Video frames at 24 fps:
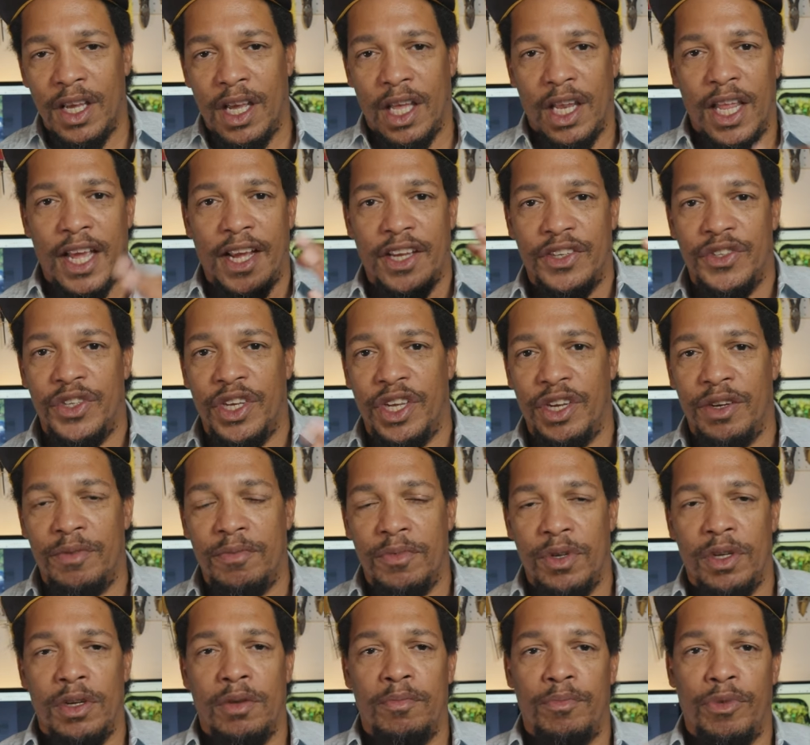And like I said
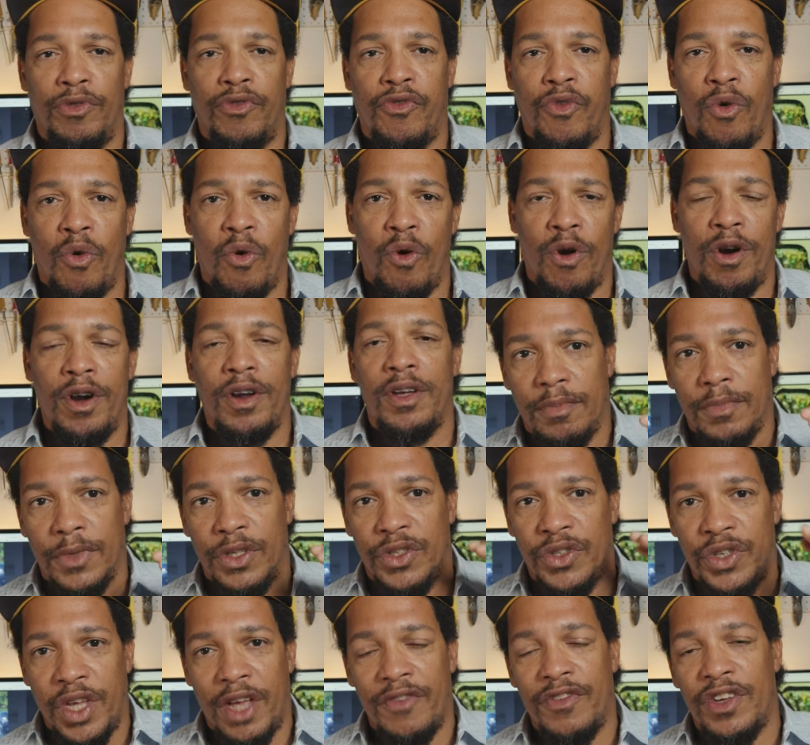before, the
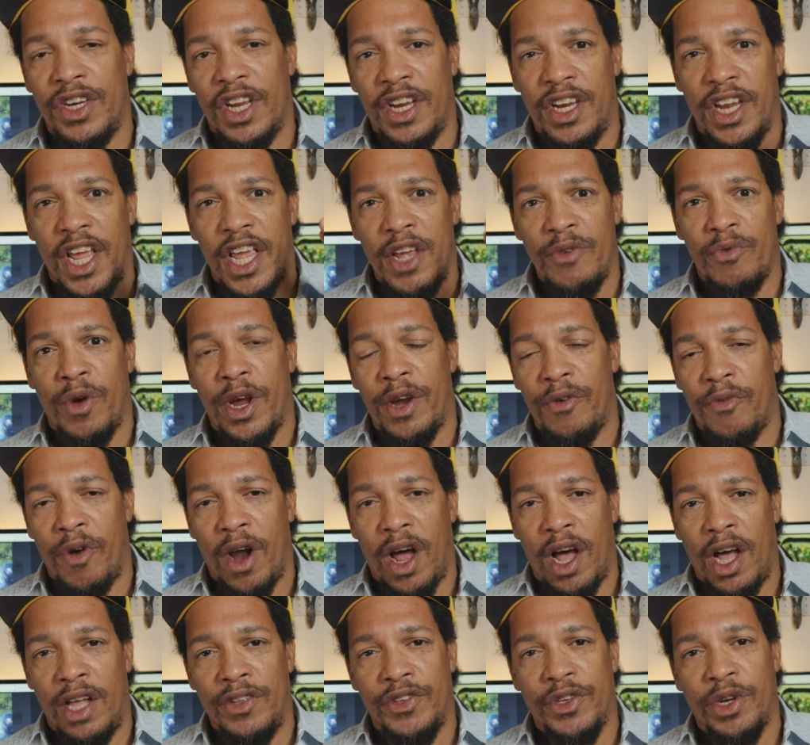seven and eight weight
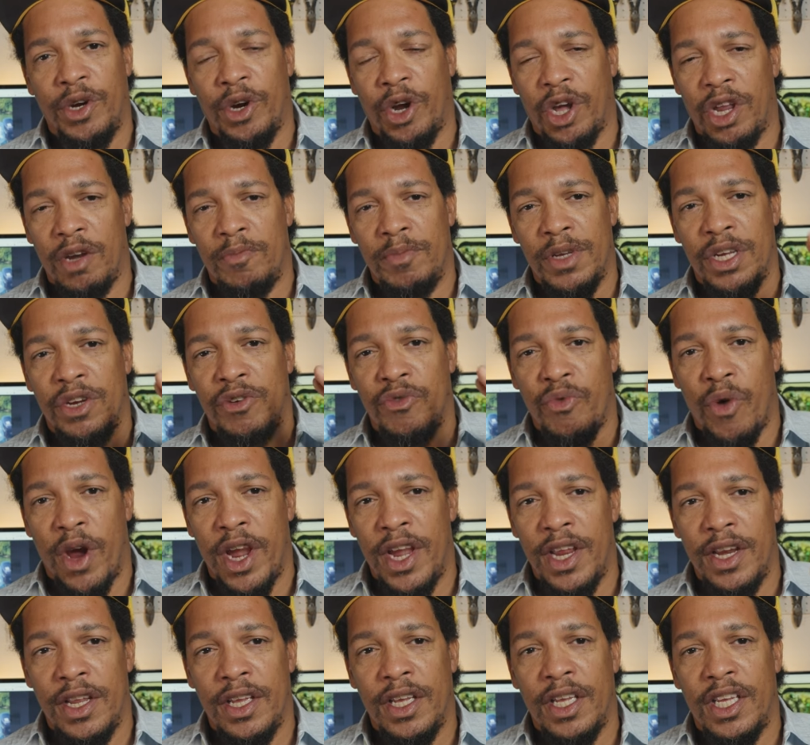rods are going to be
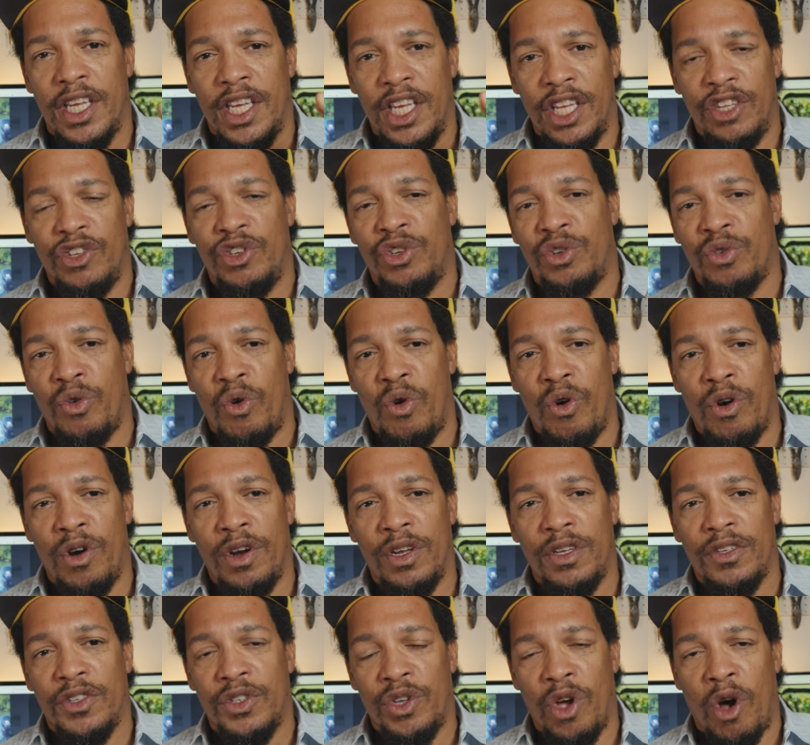great inshore
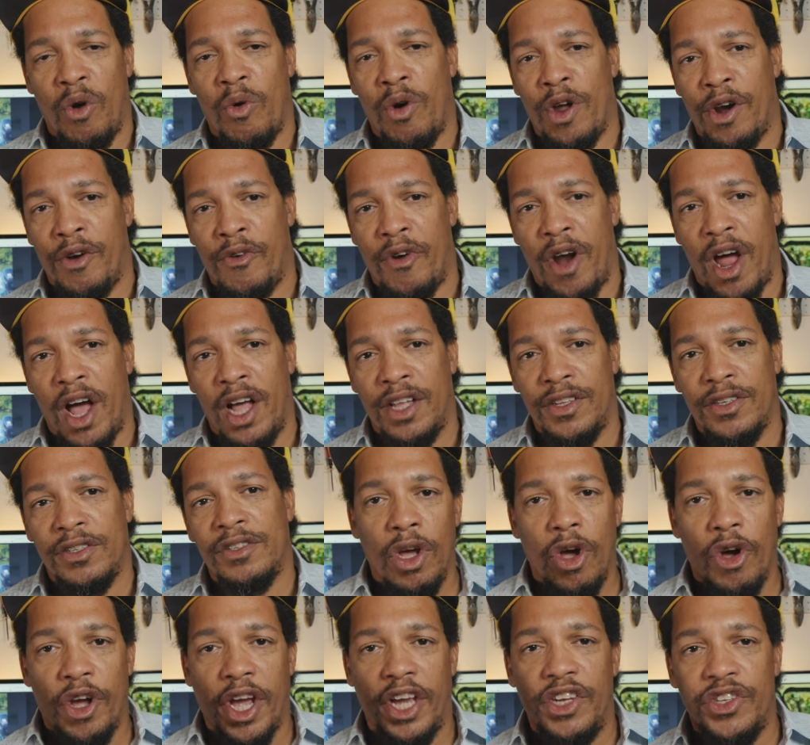saltwater
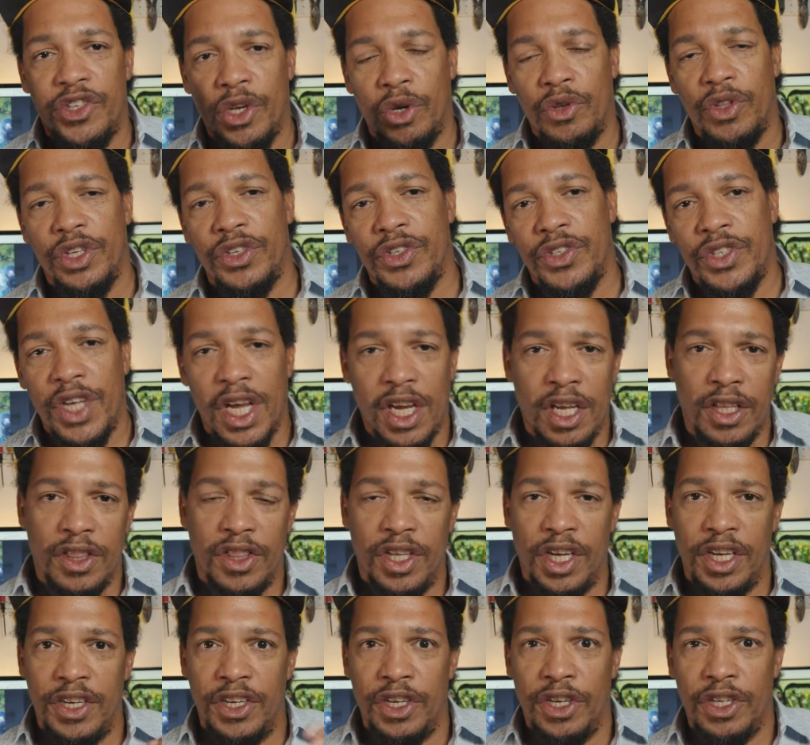rods. Okay, so the second
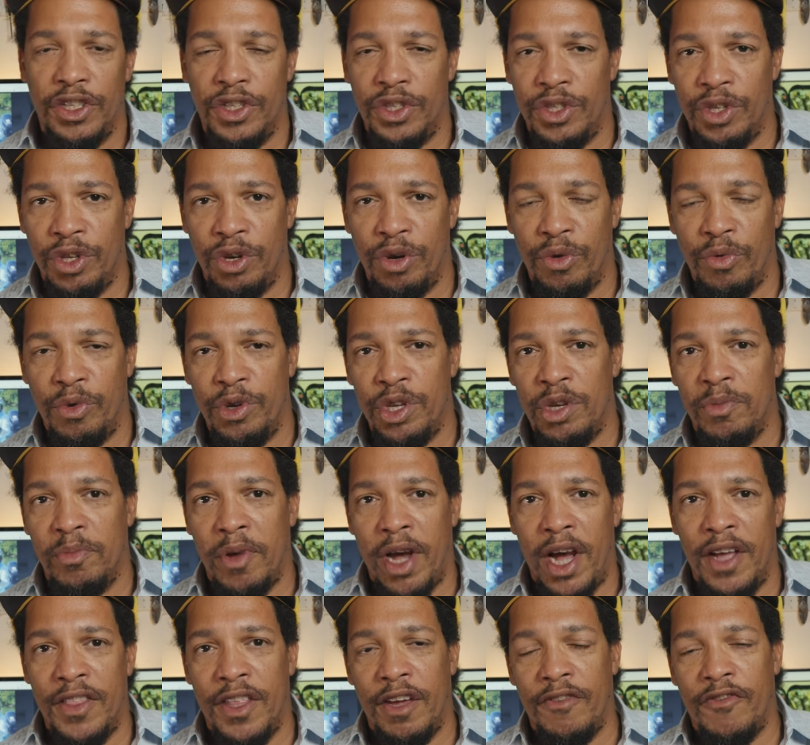thing to consider when you're
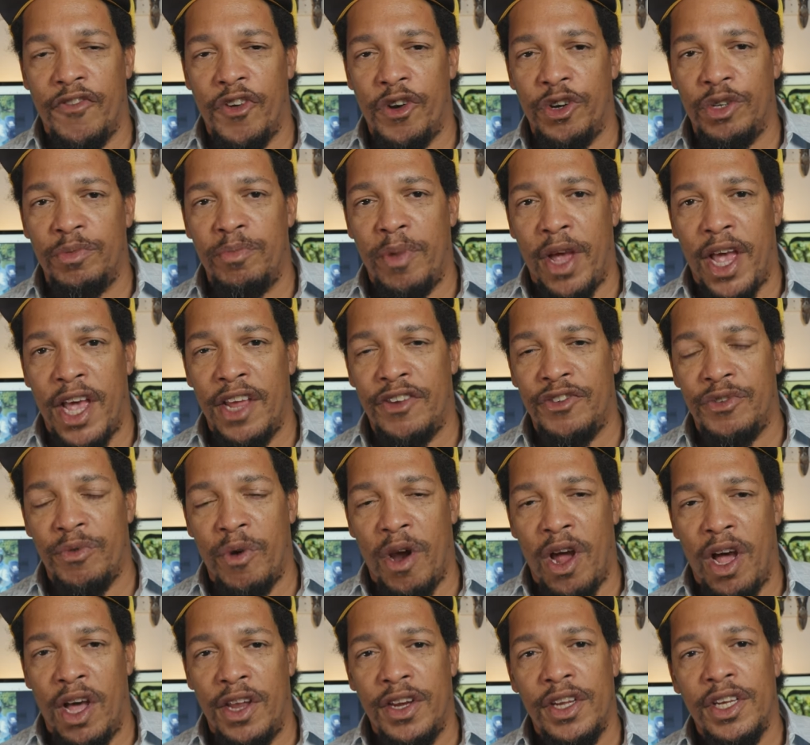buying that first bass
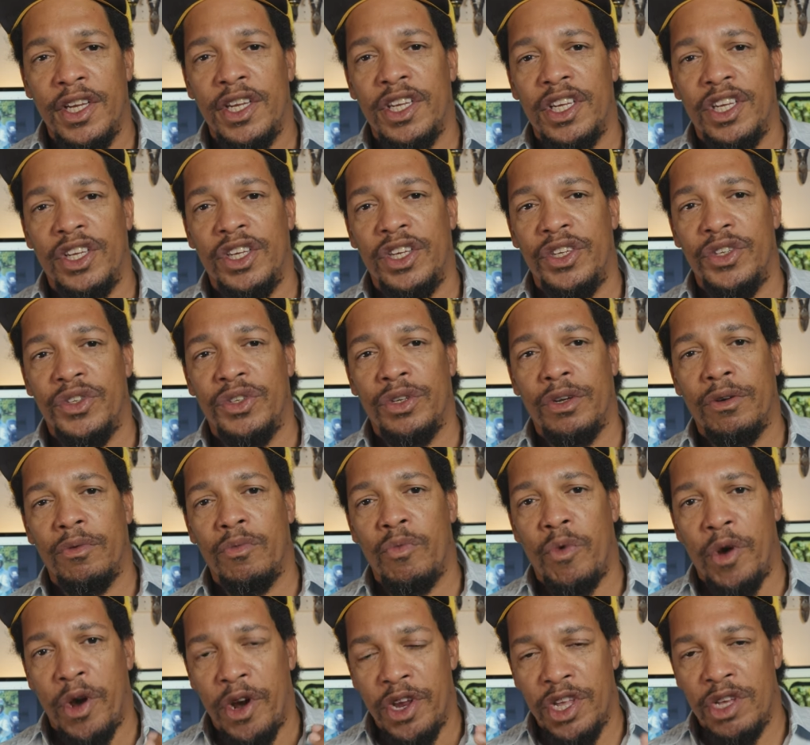rod is
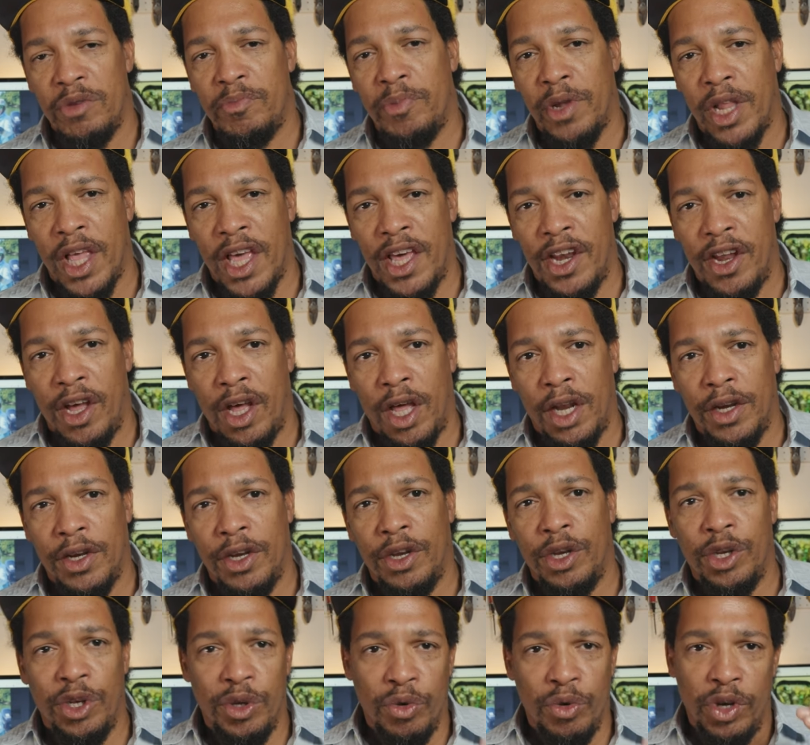where you plan on
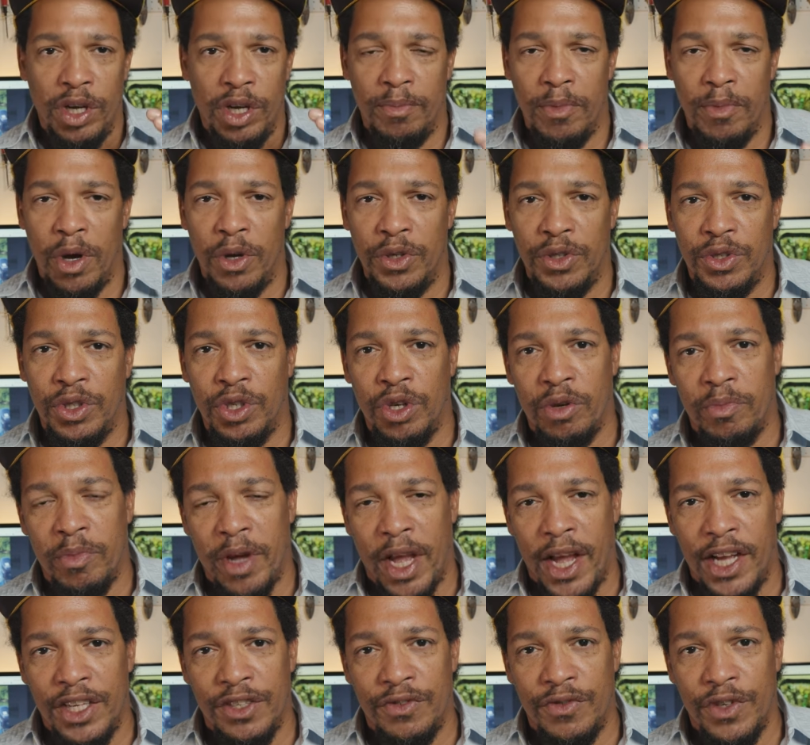doing most of your
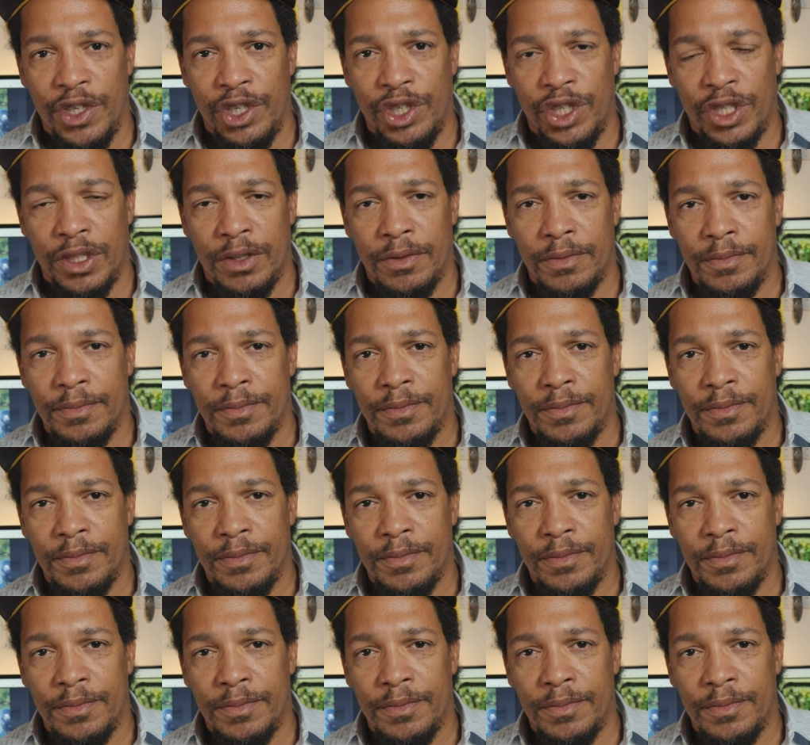bass fishing.